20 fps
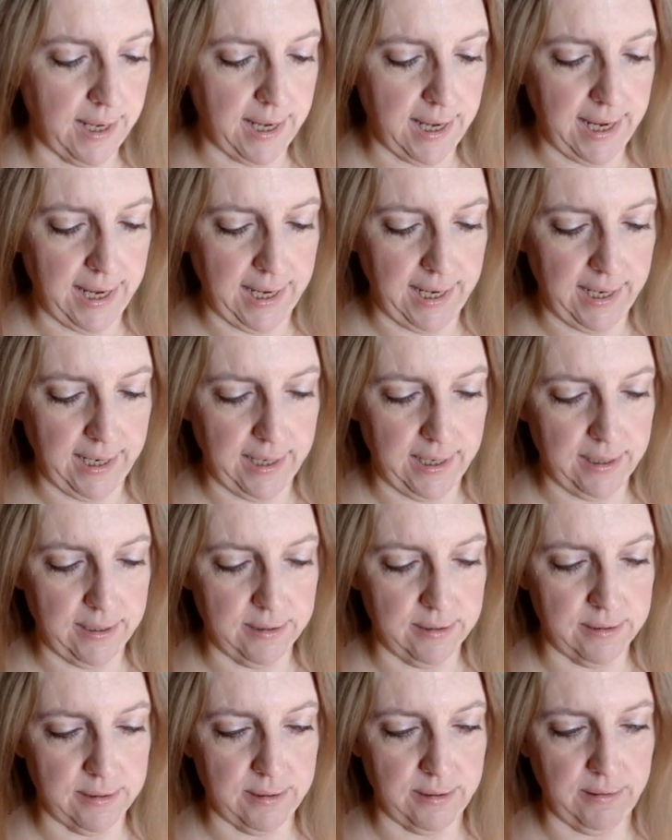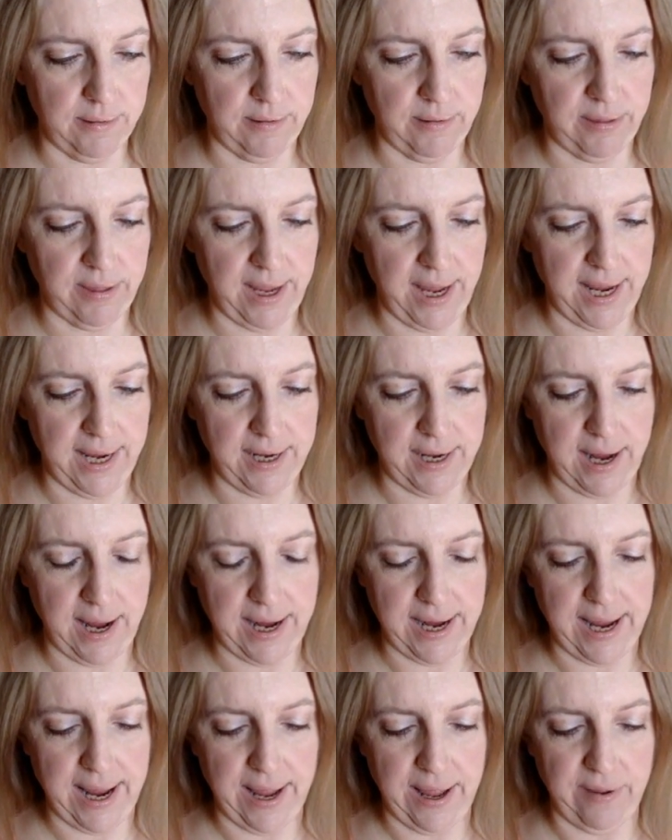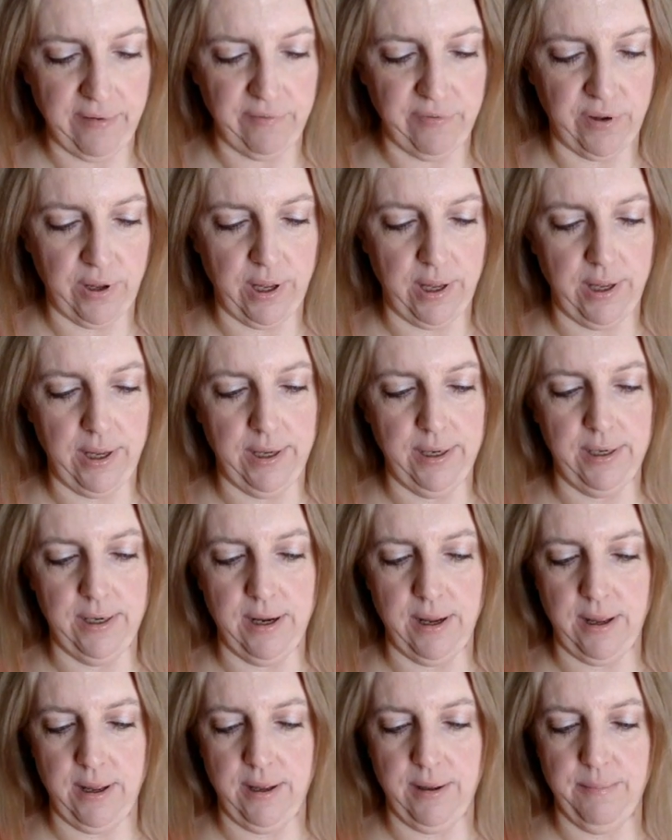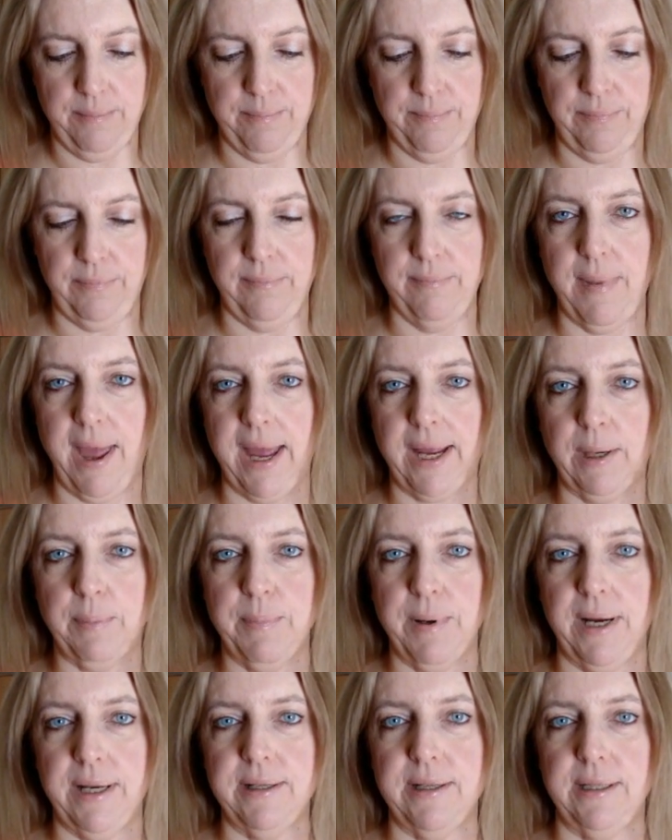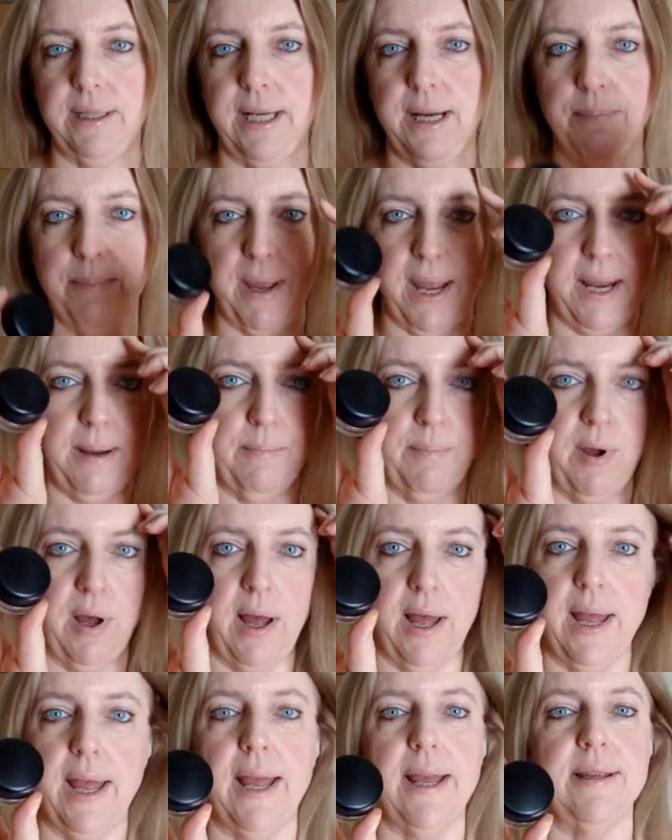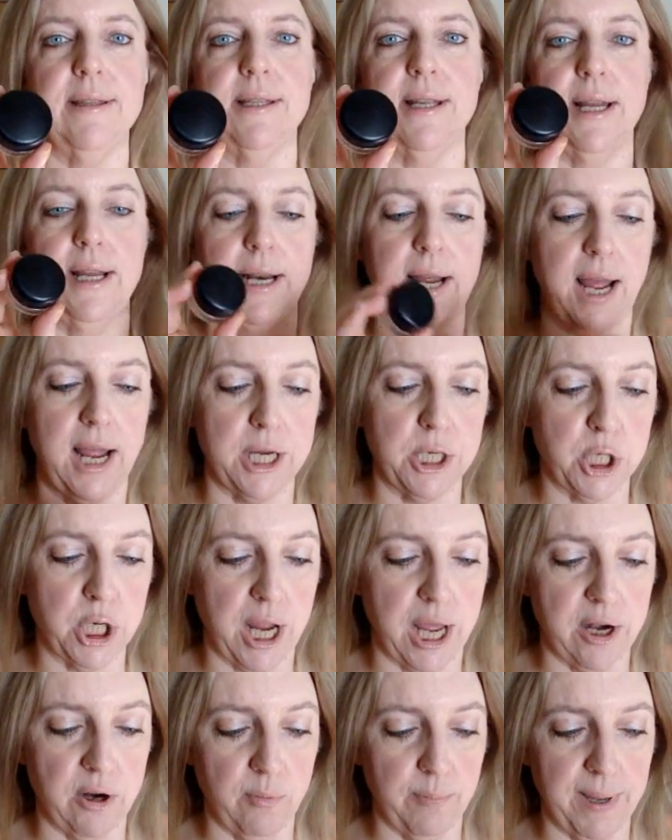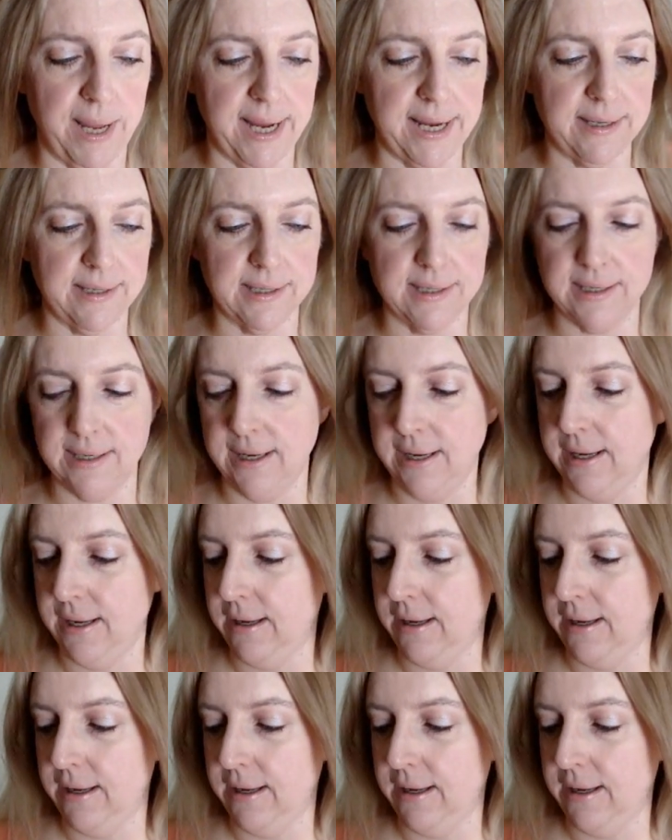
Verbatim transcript: And then I have on um, MAC paint Paint Pot as an eyeshadow base.